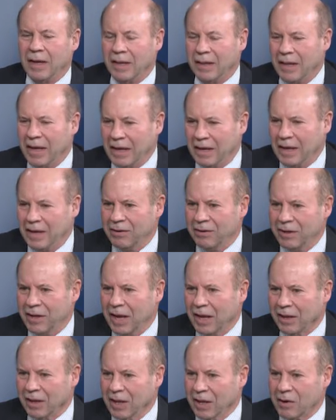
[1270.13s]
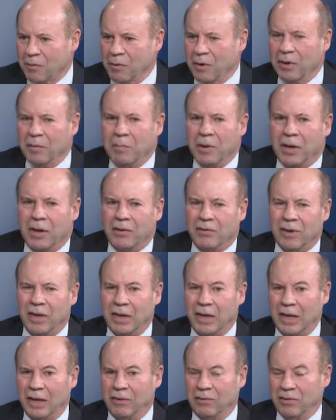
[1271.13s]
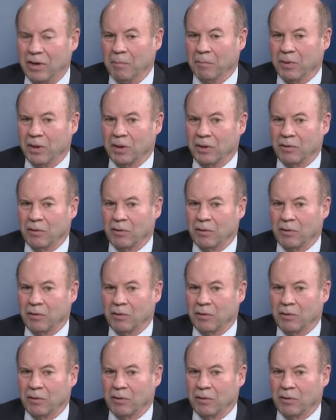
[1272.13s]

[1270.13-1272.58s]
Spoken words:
they need to get liquid because they need something